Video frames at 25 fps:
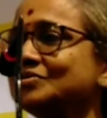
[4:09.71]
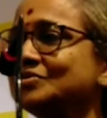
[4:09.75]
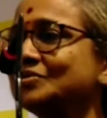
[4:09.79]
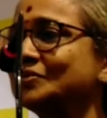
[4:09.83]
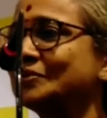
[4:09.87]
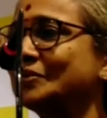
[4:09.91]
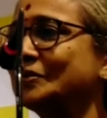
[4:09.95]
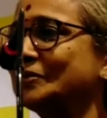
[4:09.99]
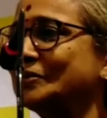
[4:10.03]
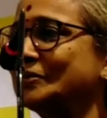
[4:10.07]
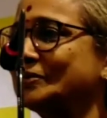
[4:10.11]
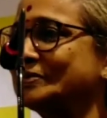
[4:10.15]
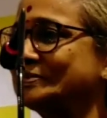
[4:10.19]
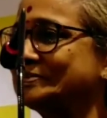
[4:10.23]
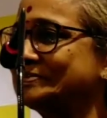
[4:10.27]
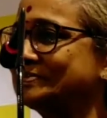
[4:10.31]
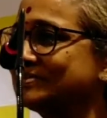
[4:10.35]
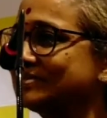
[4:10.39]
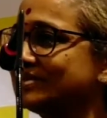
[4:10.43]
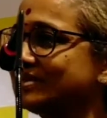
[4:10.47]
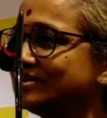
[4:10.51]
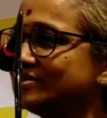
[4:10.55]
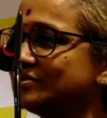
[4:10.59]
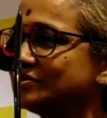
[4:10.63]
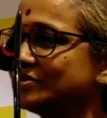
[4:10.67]
So
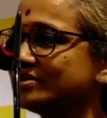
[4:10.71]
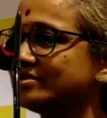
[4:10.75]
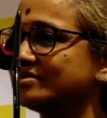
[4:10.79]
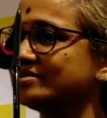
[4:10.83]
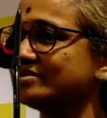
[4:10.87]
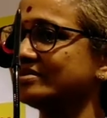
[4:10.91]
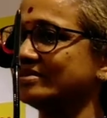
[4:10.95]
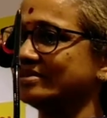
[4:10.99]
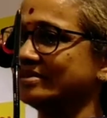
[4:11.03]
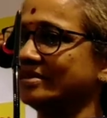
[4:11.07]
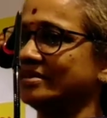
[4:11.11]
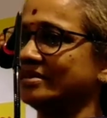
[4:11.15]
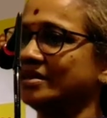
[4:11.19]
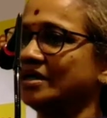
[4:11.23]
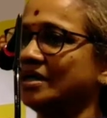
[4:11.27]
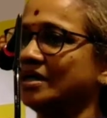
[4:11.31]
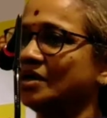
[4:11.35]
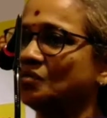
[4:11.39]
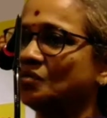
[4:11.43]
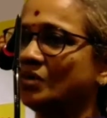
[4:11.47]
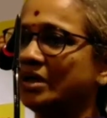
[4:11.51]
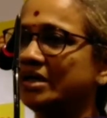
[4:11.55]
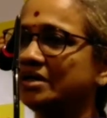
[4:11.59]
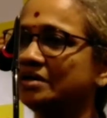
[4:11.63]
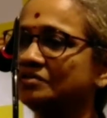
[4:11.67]
it was
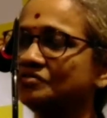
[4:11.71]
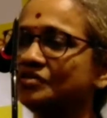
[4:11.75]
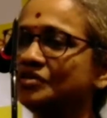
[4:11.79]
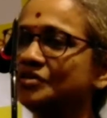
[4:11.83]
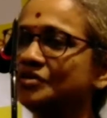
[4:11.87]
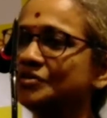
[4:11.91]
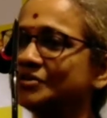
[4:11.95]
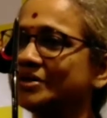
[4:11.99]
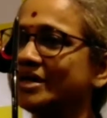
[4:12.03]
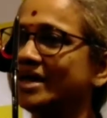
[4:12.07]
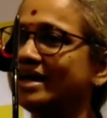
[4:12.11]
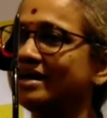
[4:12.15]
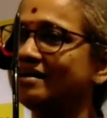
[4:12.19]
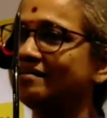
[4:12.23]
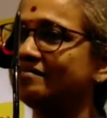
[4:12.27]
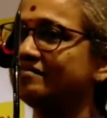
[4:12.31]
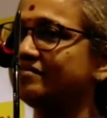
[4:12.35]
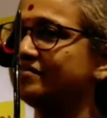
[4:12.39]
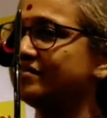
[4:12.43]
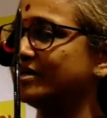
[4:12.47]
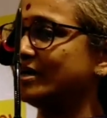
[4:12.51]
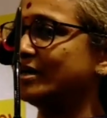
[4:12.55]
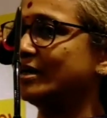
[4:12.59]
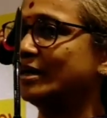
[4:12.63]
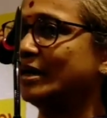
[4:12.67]
wonderful to have
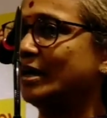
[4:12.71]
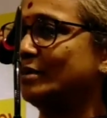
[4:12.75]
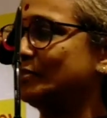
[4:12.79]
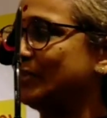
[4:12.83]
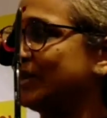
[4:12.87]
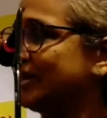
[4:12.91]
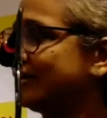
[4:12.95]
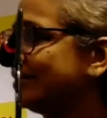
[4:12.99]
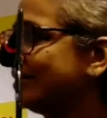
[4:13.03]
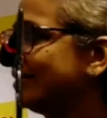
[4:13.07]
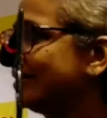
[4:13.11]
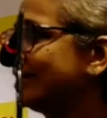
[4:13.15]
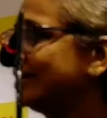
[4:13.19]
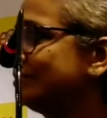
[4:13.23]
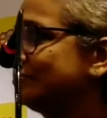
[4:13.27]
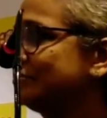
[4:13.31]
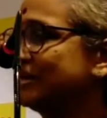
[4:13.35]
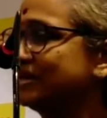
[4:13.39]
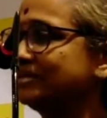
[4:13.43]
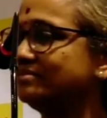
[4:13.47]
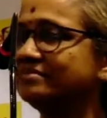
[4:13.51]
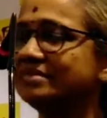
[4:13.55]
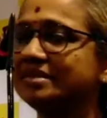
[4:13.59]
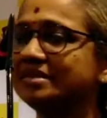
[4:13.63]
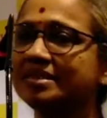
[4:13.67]
Aparna and
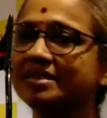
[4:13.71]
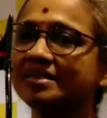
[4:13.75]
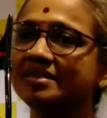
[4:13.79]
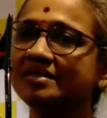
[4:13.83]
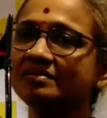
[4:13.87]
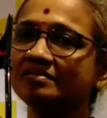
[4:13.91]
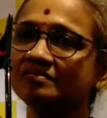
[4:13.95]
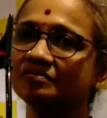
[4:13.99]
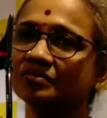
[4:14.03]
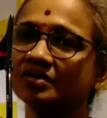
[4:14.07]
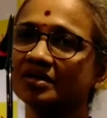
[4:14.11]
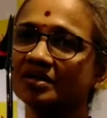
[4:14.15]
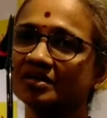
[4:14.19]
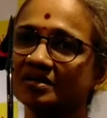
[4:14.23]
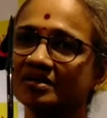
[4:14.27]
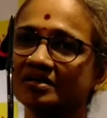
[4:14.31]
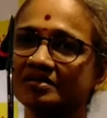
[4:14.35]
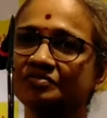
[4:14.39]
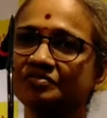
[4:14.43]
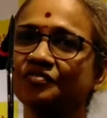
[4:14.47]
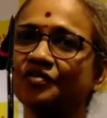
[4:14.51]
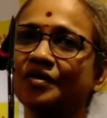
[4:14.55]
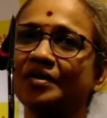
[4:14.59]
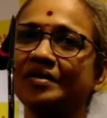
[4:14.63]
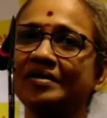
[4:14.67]
Padmini
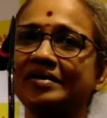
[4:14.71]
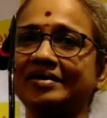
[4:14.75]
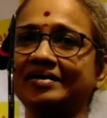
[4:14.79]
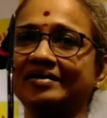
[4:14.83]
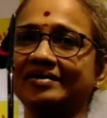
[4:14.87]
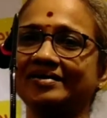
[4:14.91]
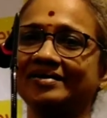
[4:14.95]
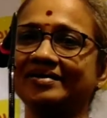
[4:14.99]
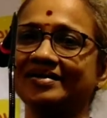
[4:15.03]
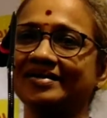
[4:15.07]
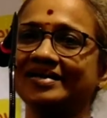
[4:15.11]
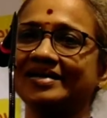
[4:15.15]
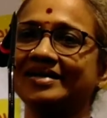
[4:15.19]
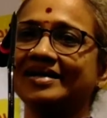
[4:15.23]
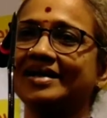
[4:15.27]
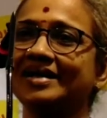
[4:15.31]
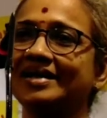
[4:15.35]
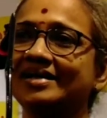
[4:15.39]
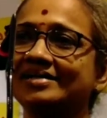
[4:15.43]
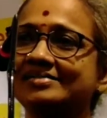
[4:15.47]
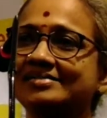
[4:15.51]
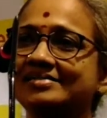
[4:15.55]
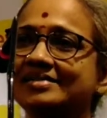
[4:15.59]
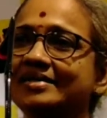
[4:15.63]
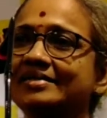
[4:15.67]
work for
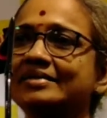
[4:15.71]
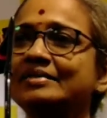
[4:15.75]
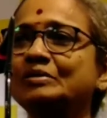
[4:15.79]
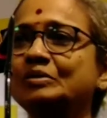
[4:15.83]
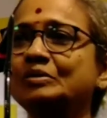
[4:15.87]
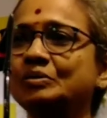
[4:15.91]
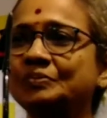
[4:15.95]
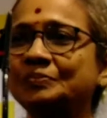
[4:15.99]
us at